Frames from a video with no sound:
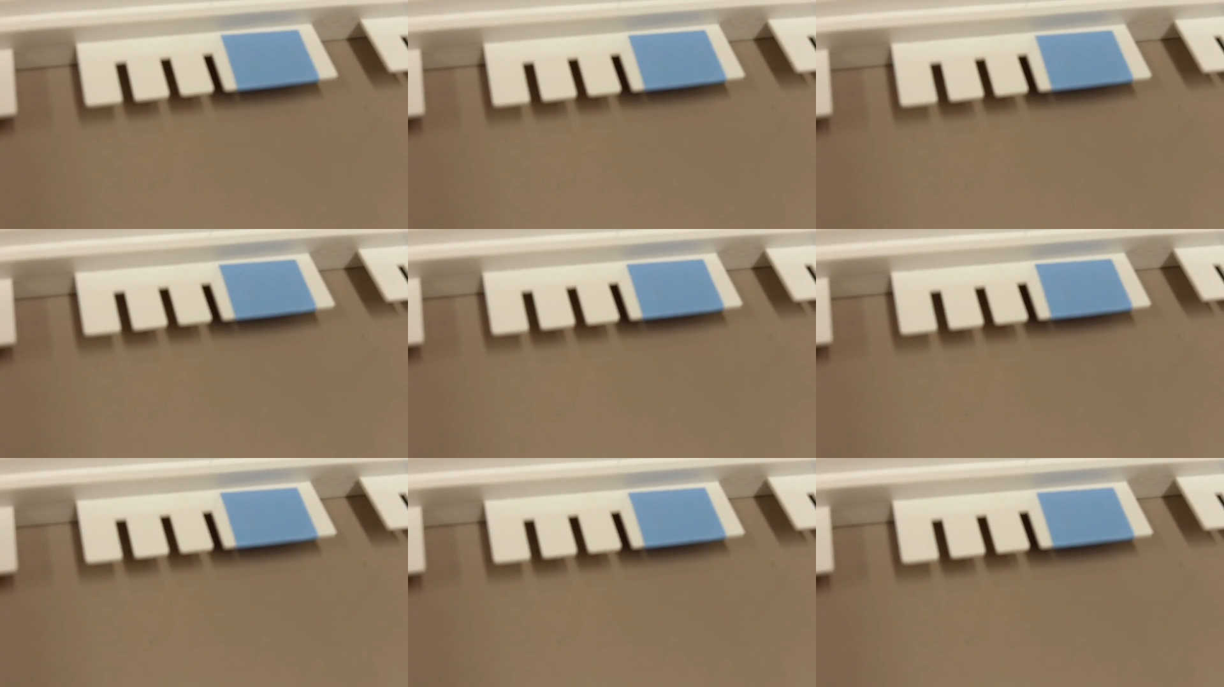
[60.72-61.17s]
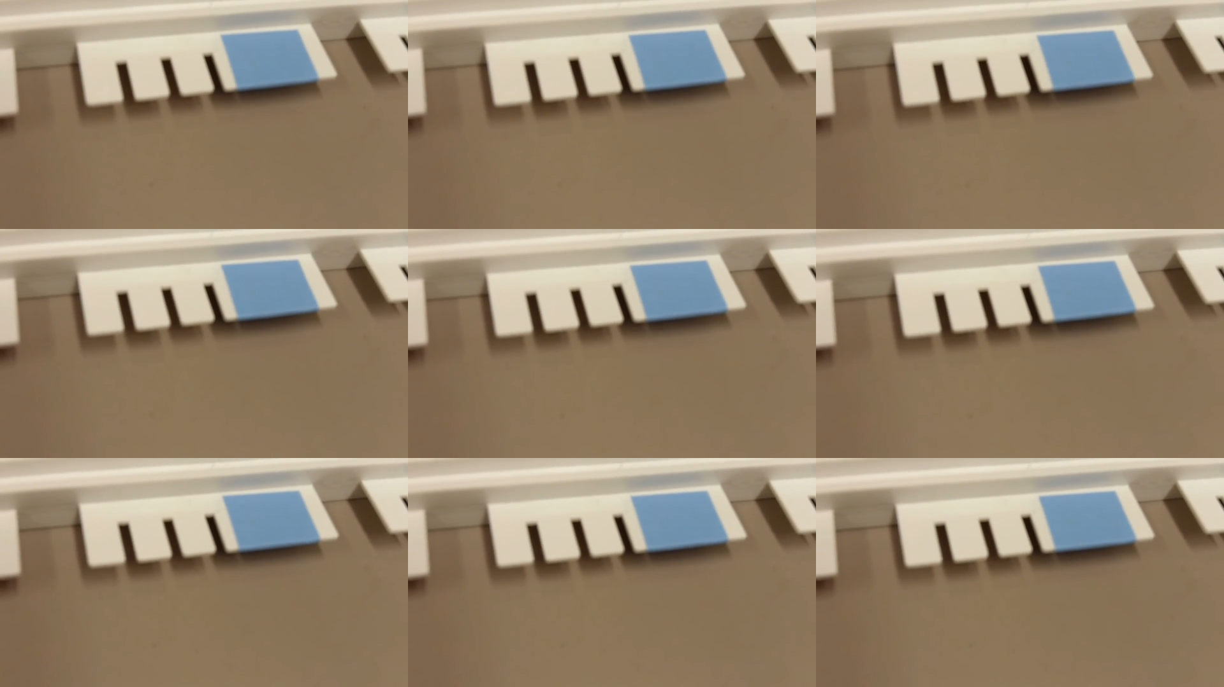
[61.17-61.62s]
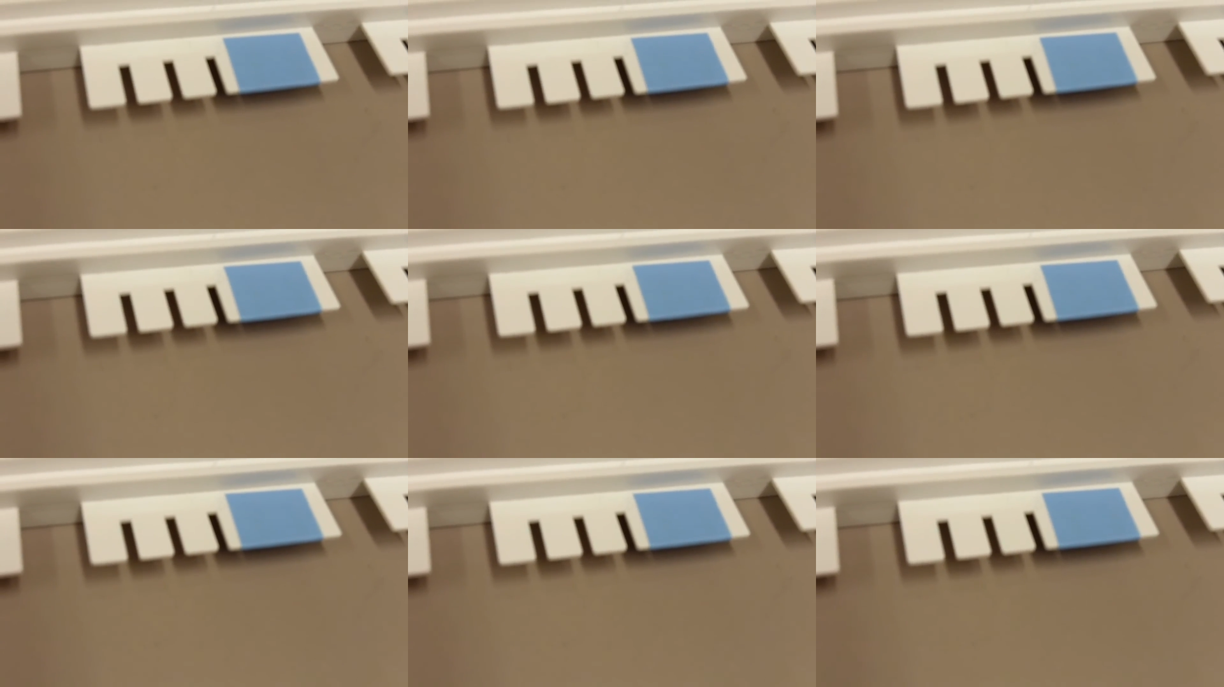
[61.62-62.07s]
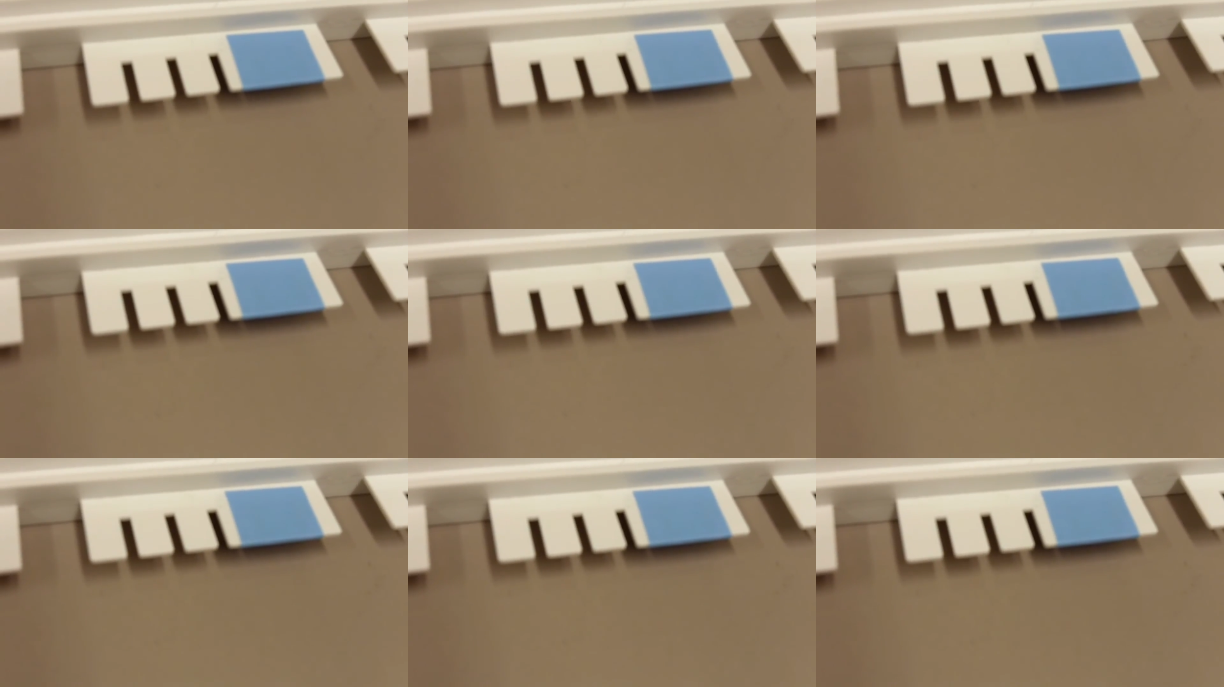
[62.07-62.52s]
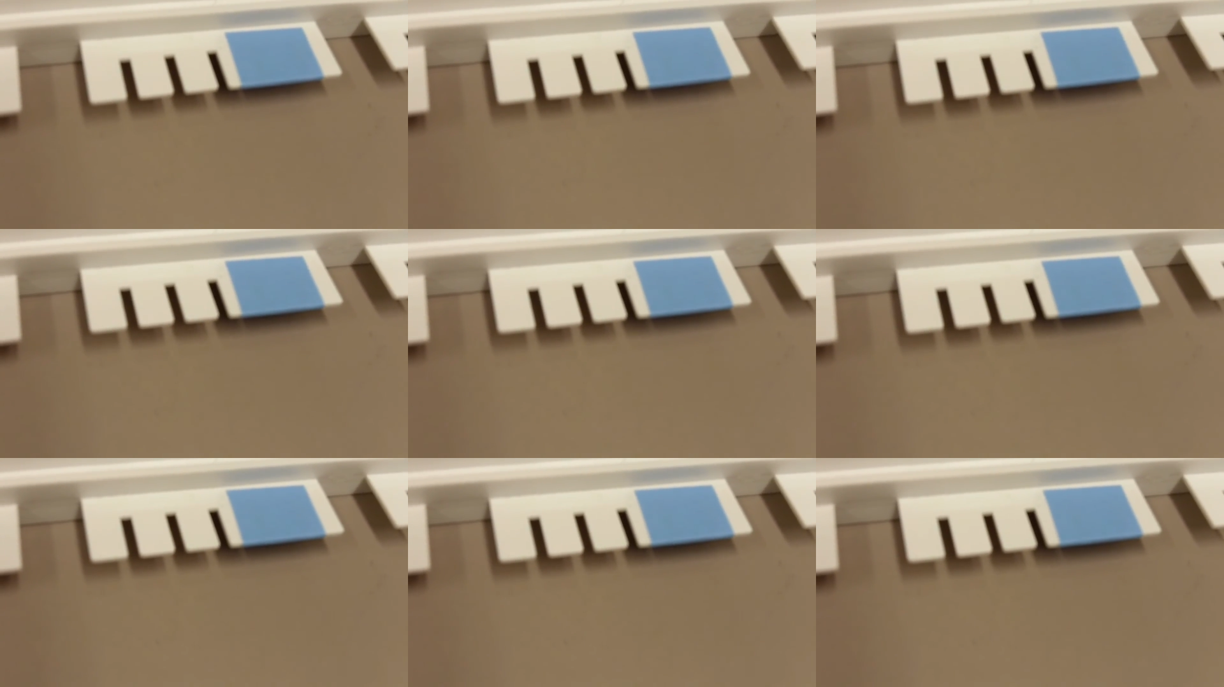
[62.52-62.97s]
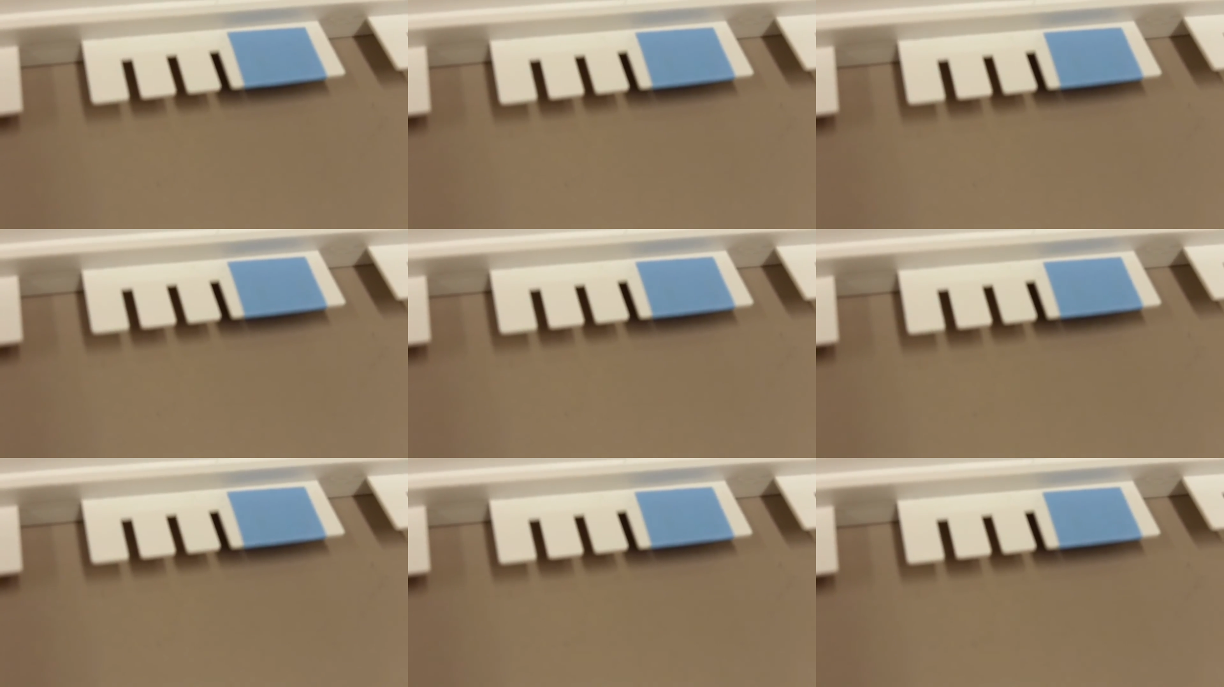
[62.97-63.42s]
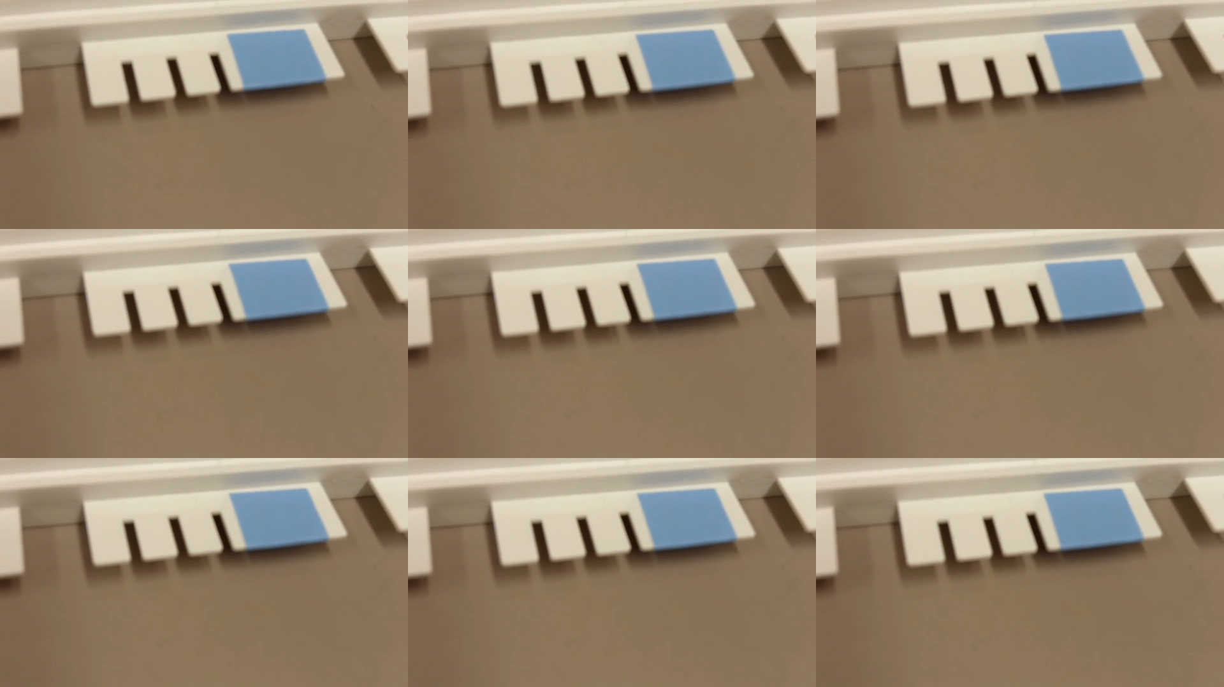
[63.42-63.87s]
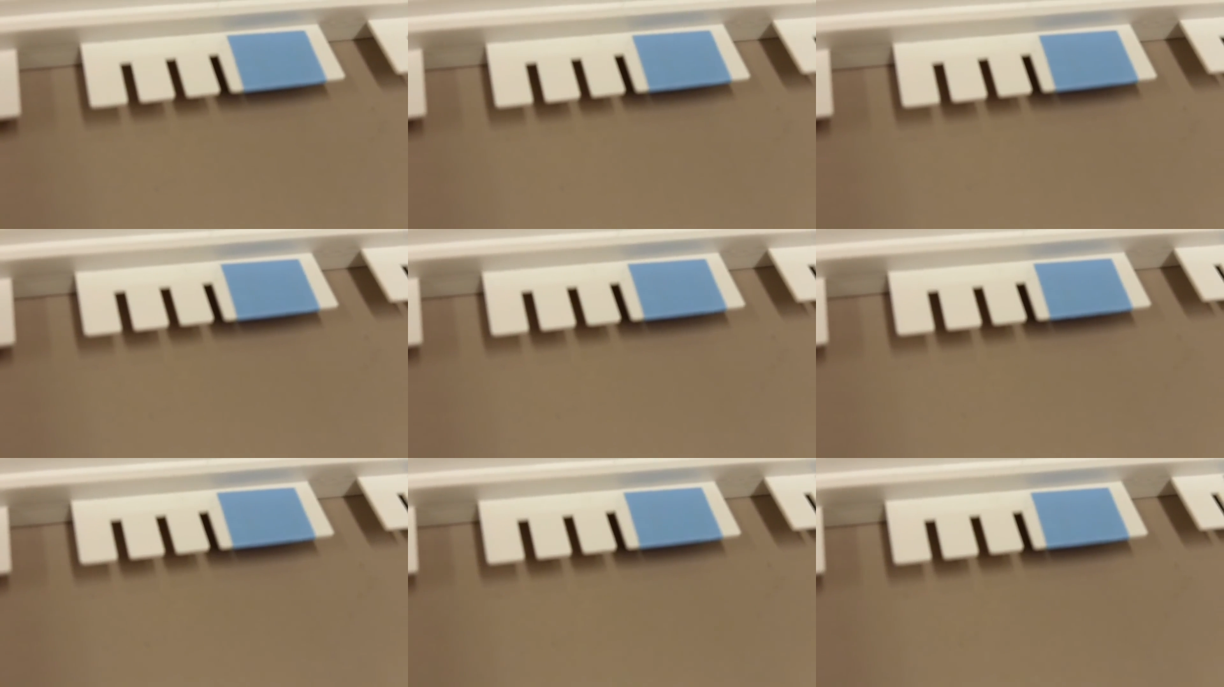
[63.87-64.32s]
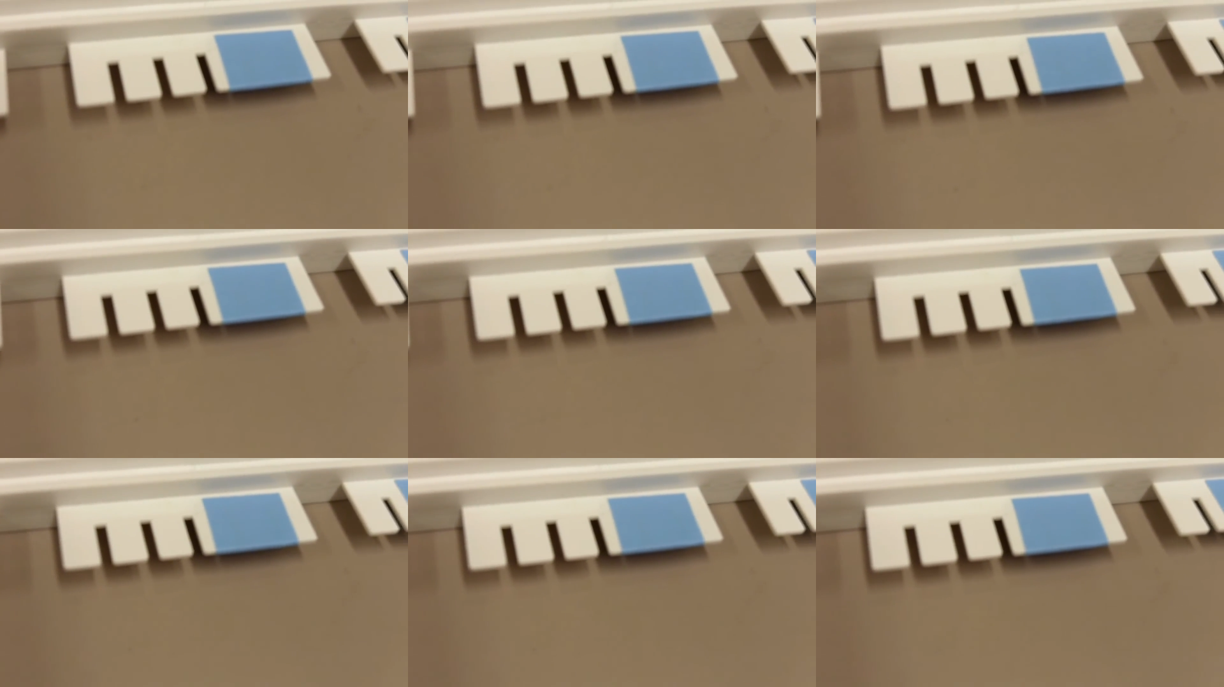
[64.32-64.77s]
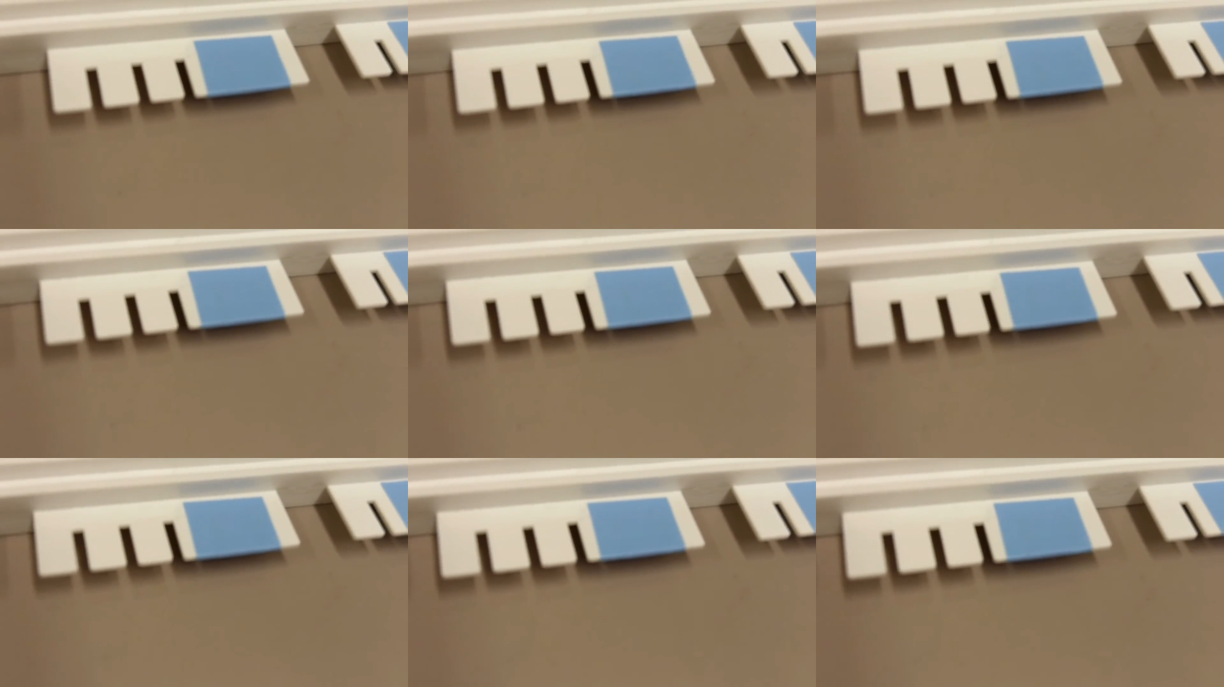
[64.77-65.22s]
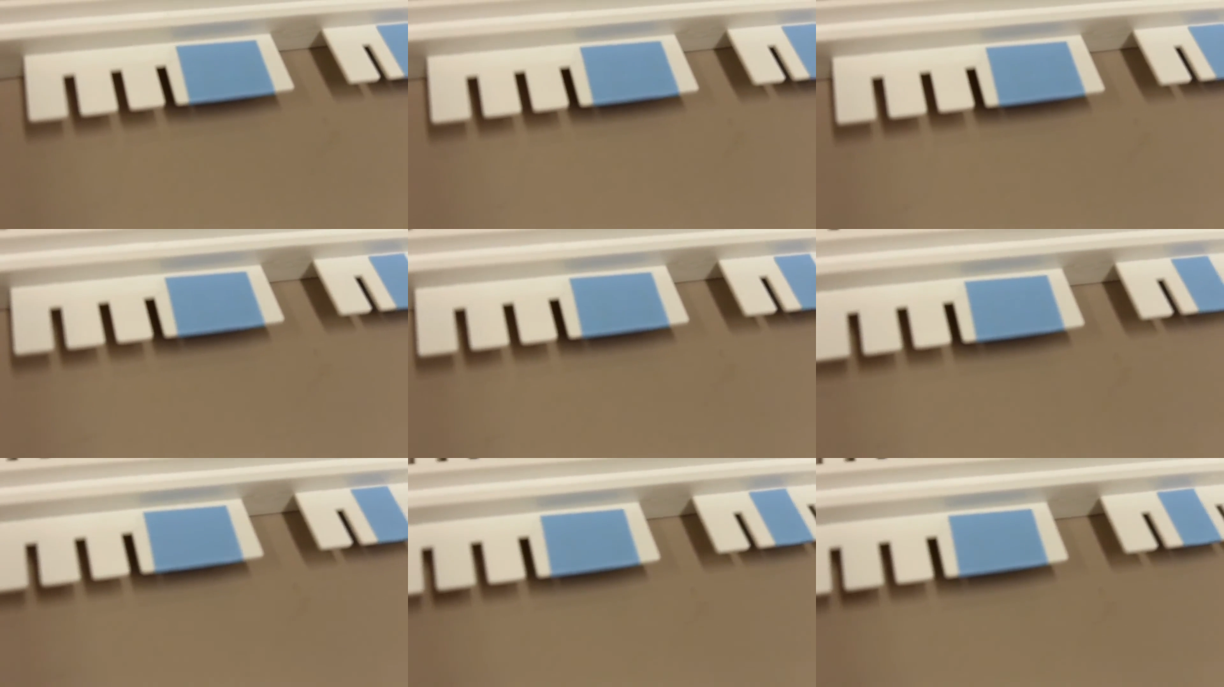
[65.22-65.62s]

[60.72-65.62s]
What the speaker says: Nobody's mouth can be seen.